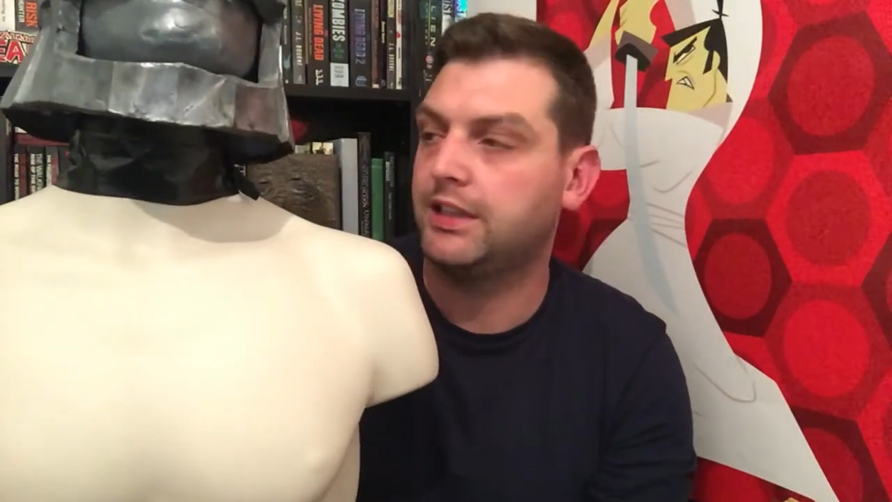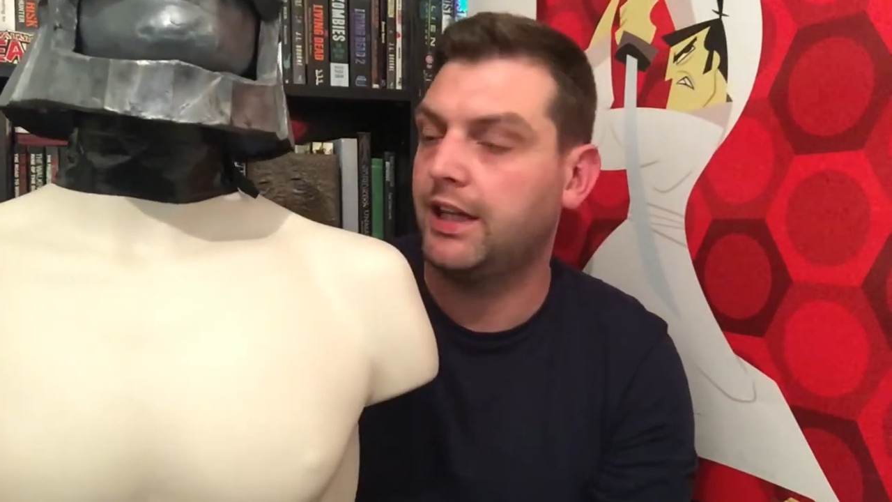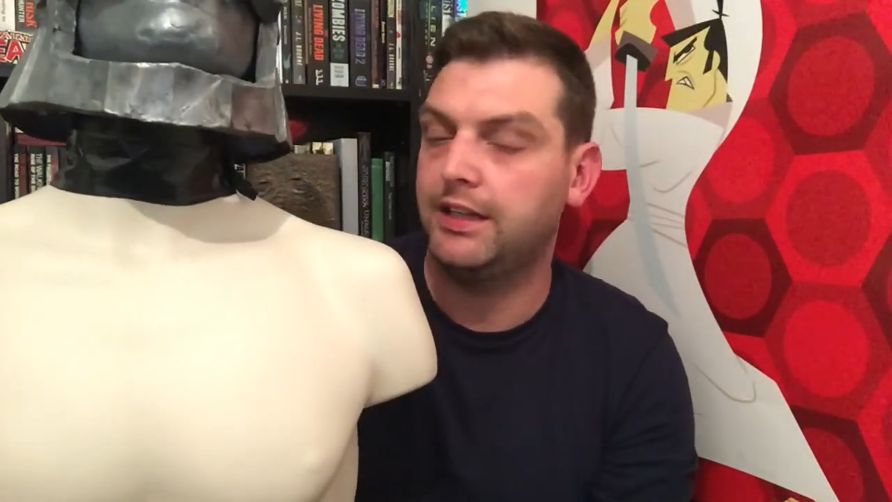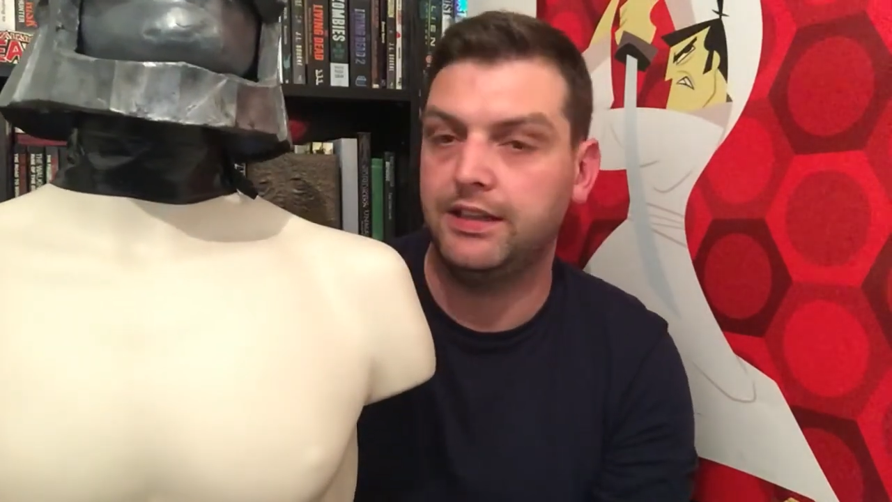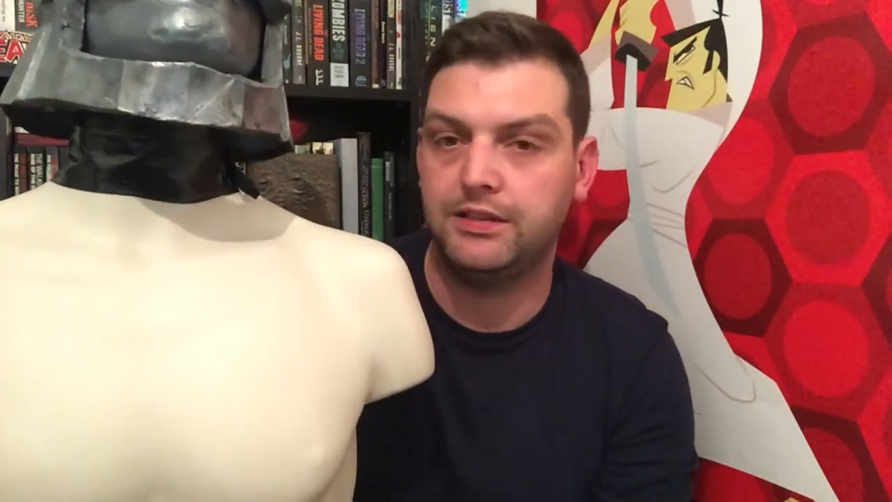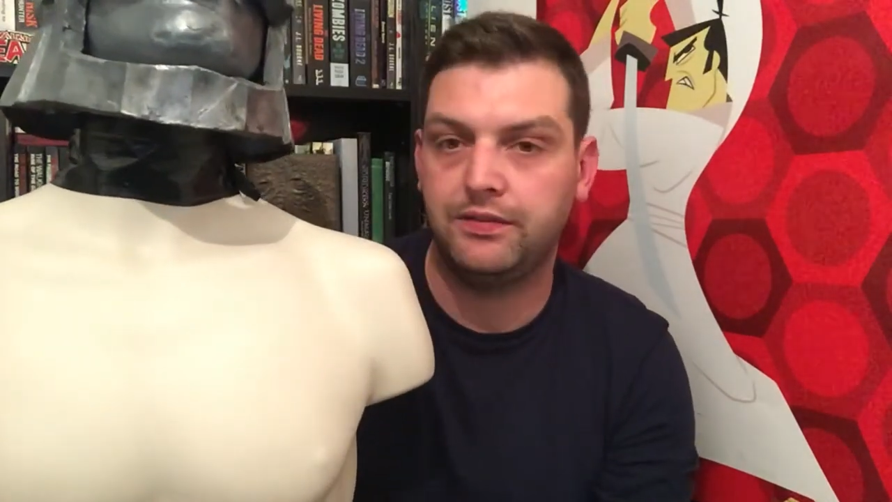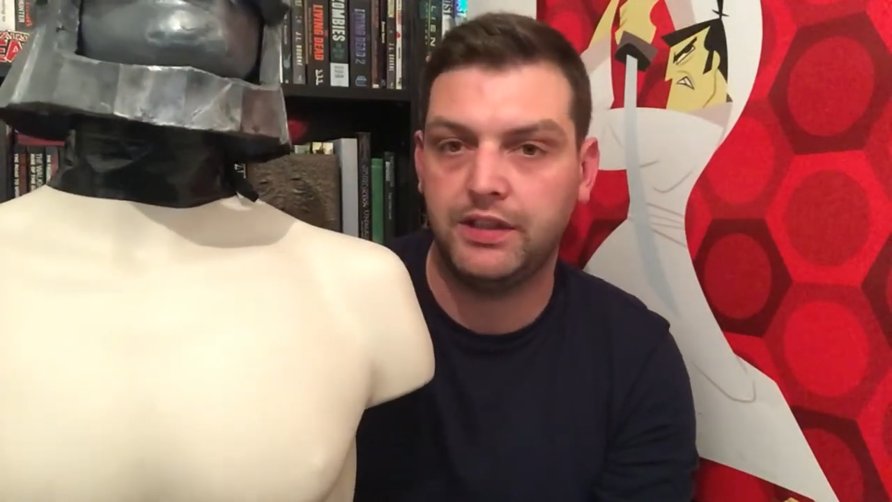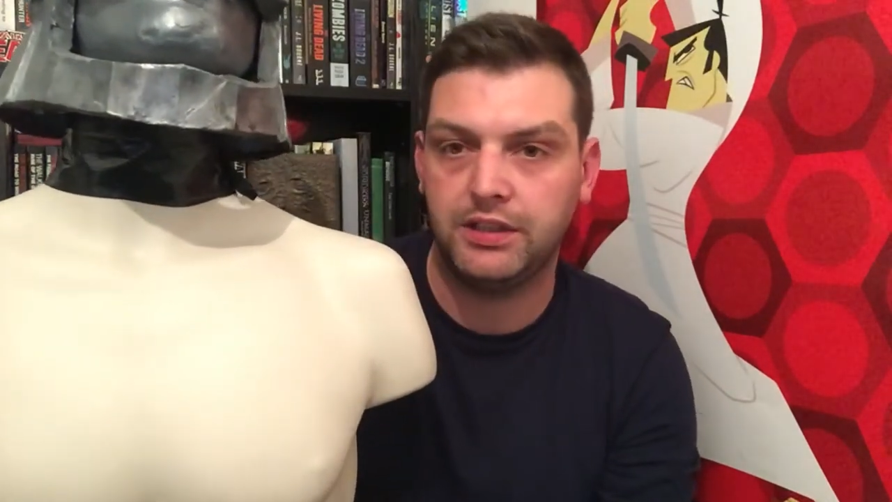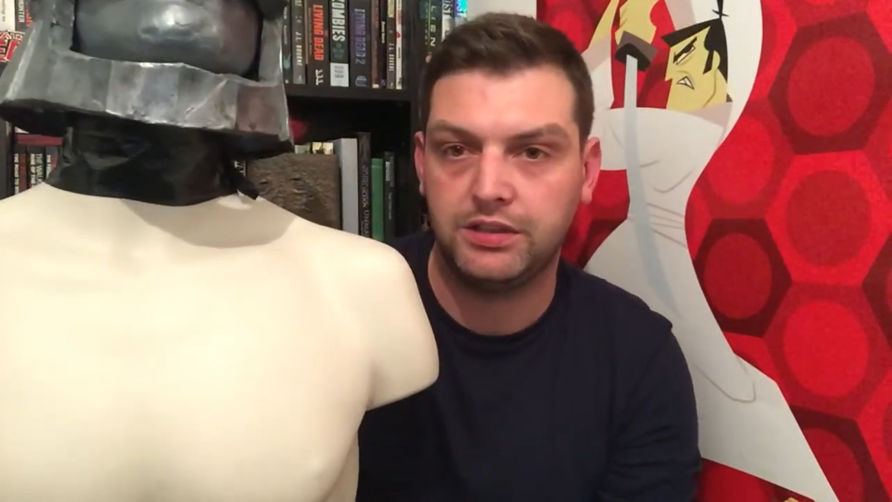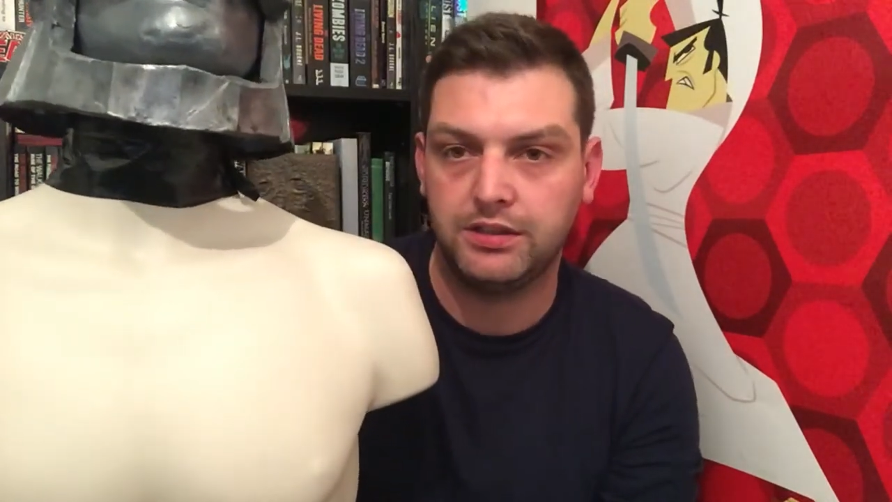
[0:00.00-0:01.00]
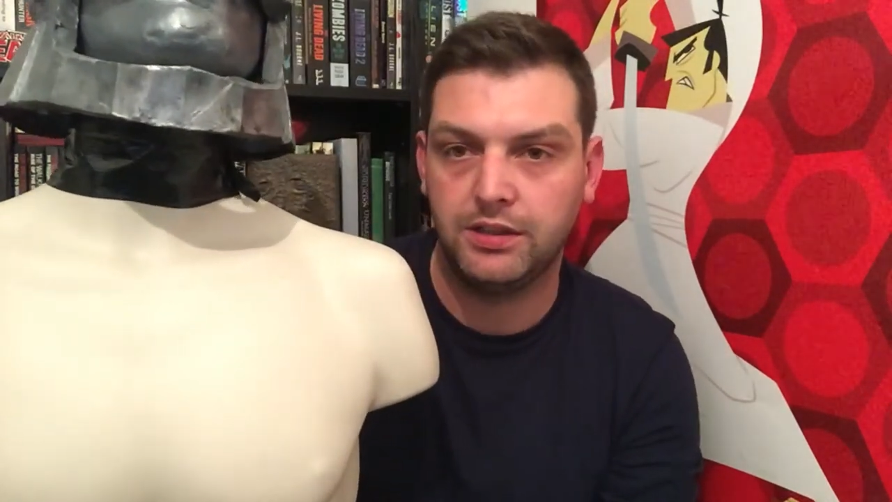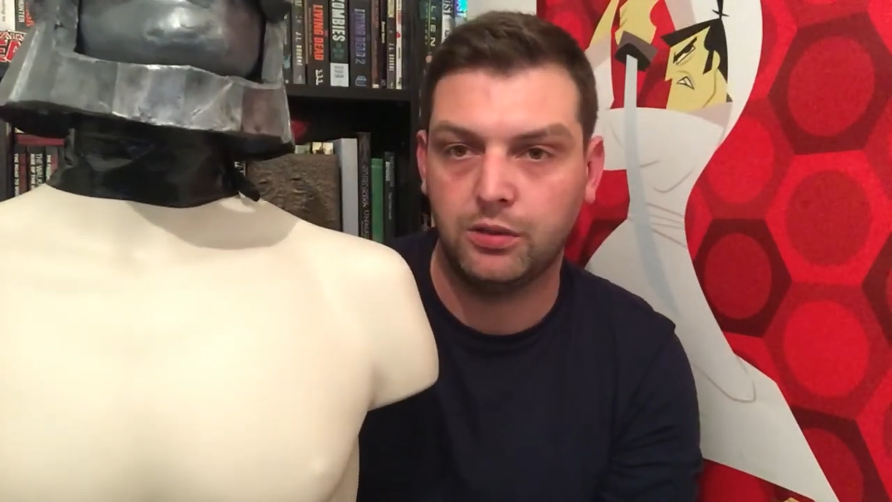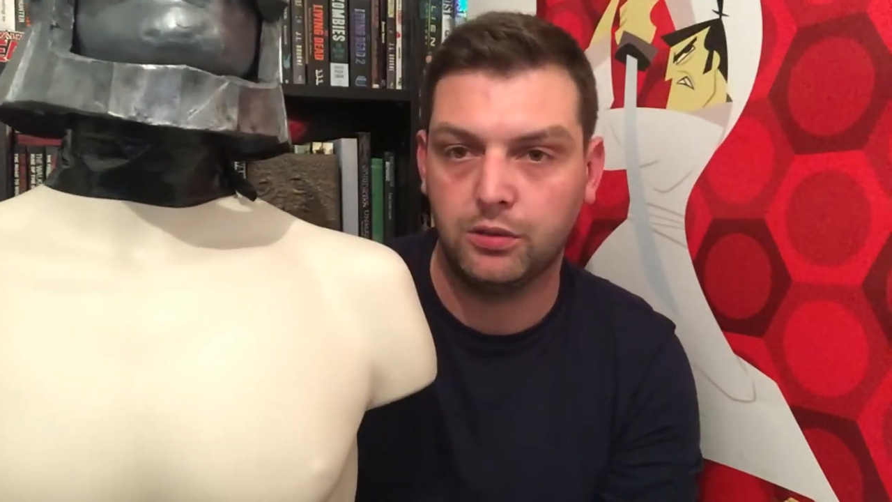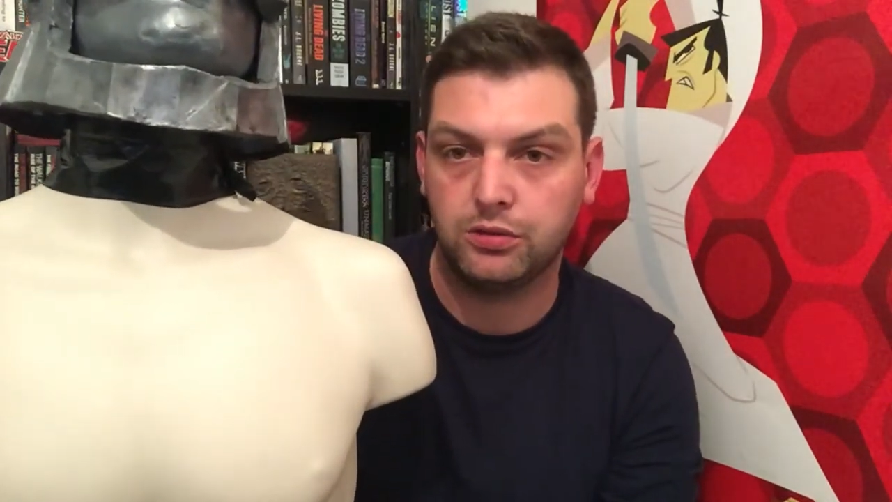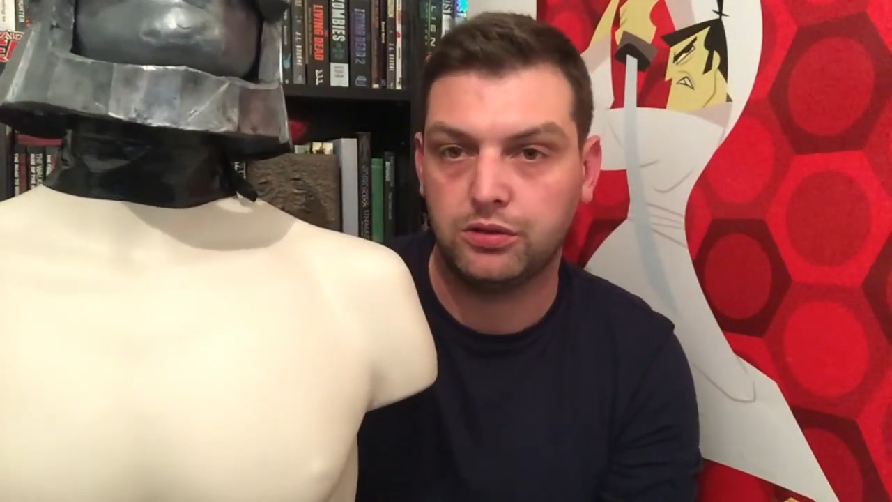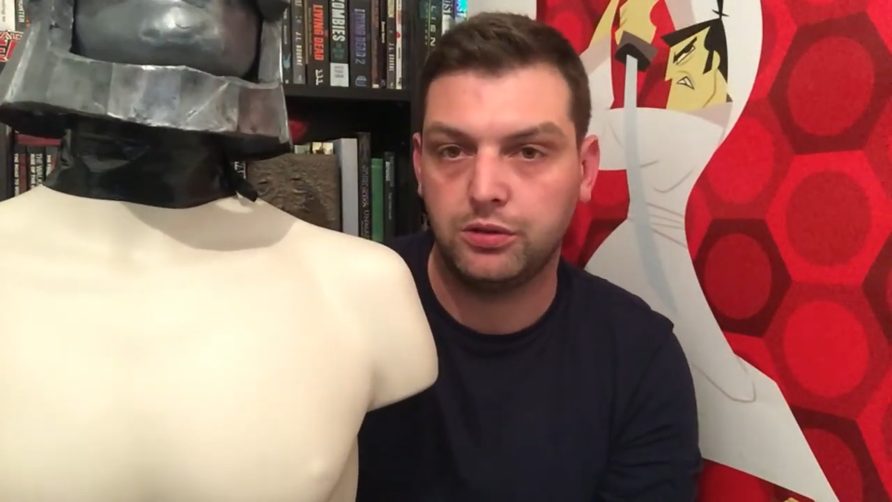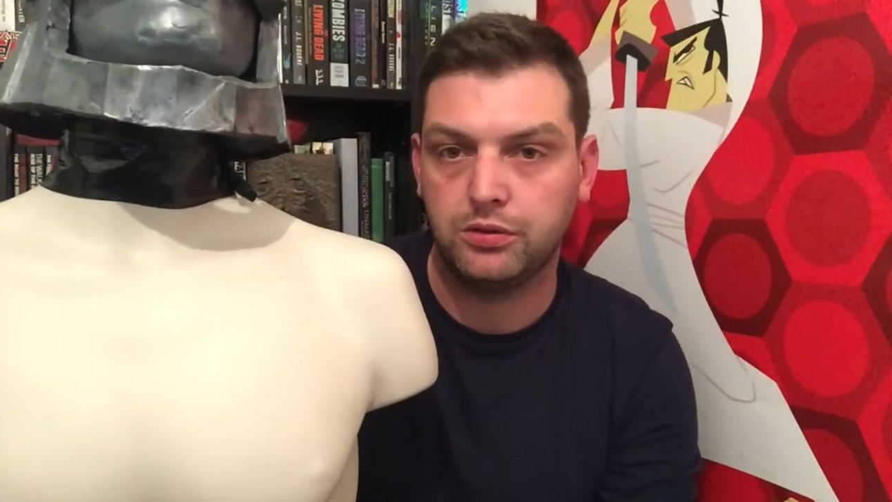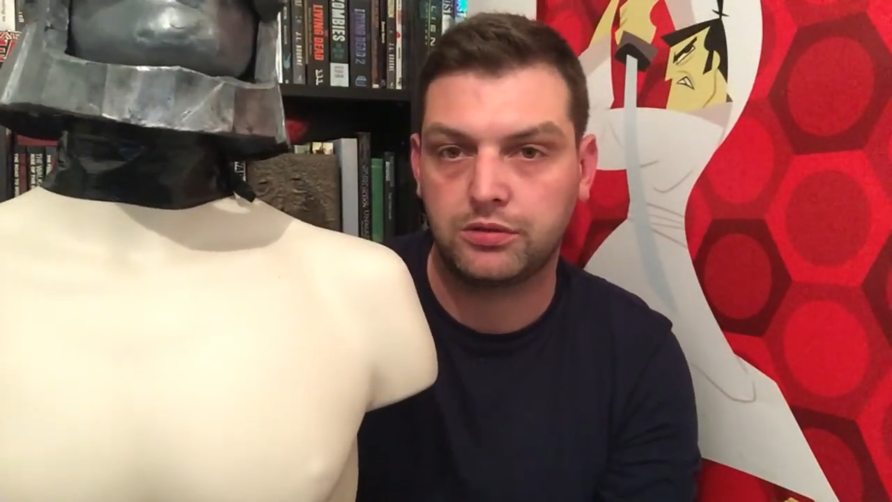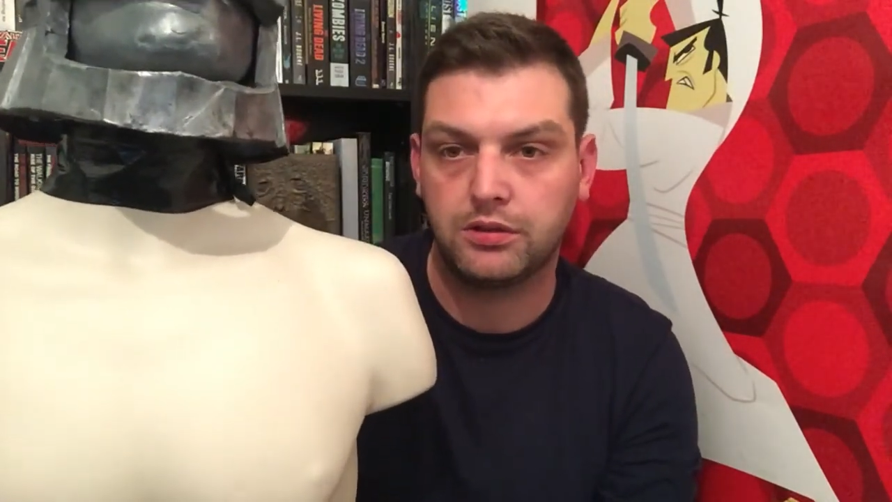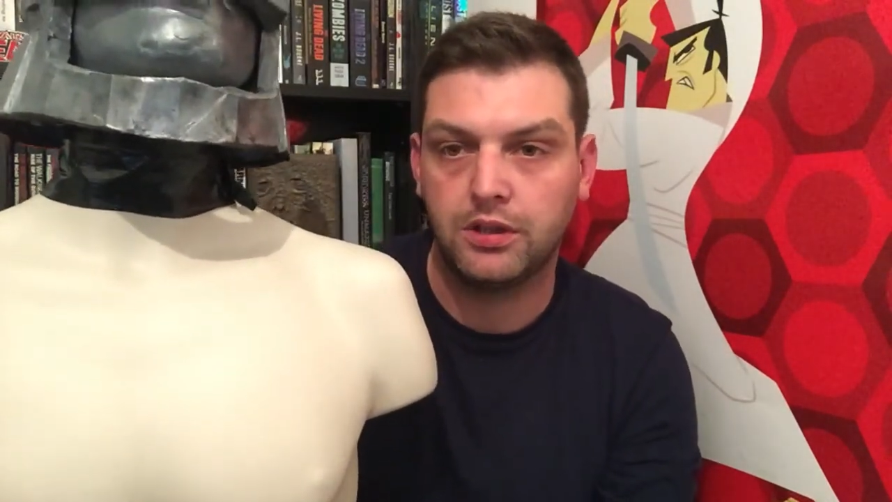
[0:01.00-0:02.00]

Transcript: getting this finished, the whole suit.